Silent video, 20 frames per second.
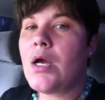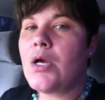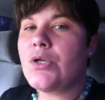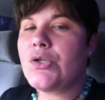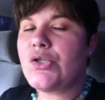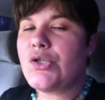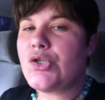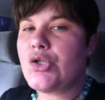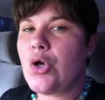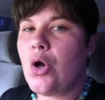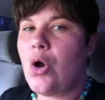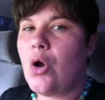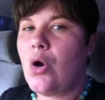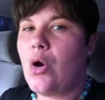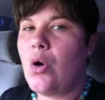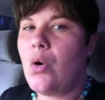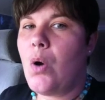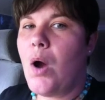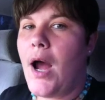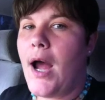
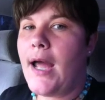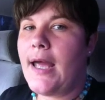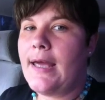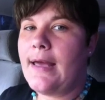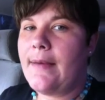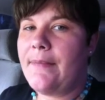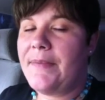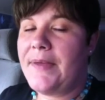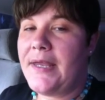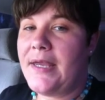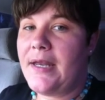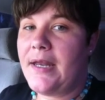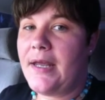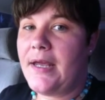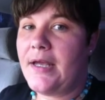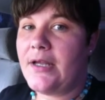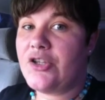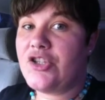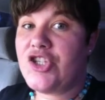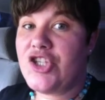So I am
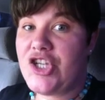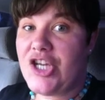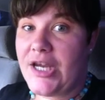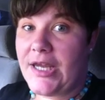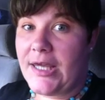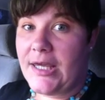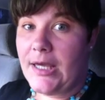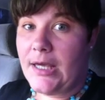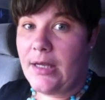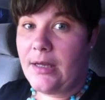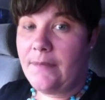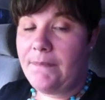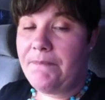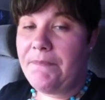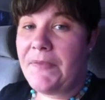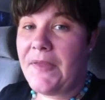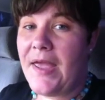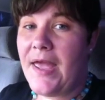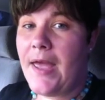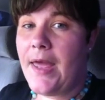eating chicken,
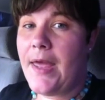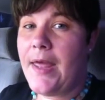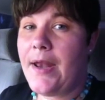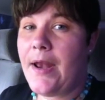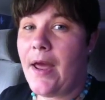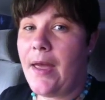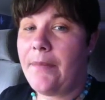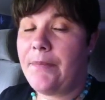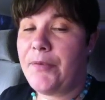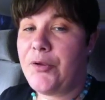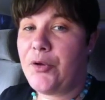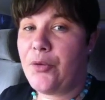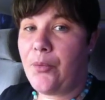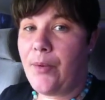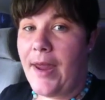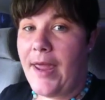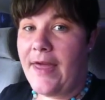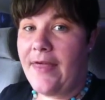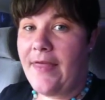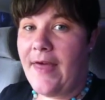and I
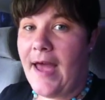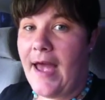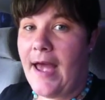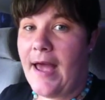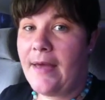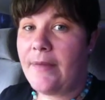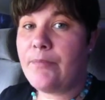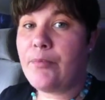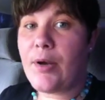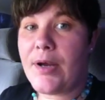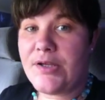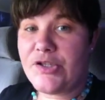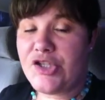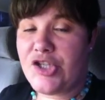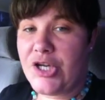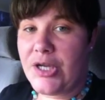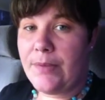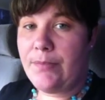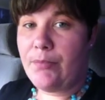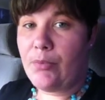puree that,
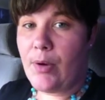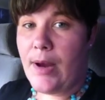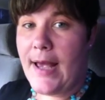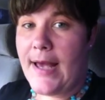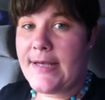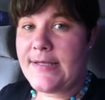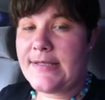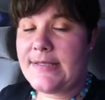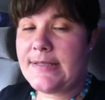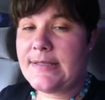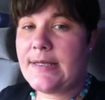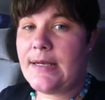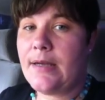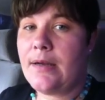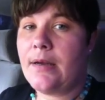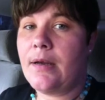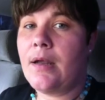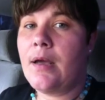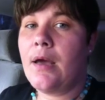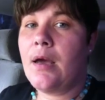chicken breast,
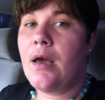and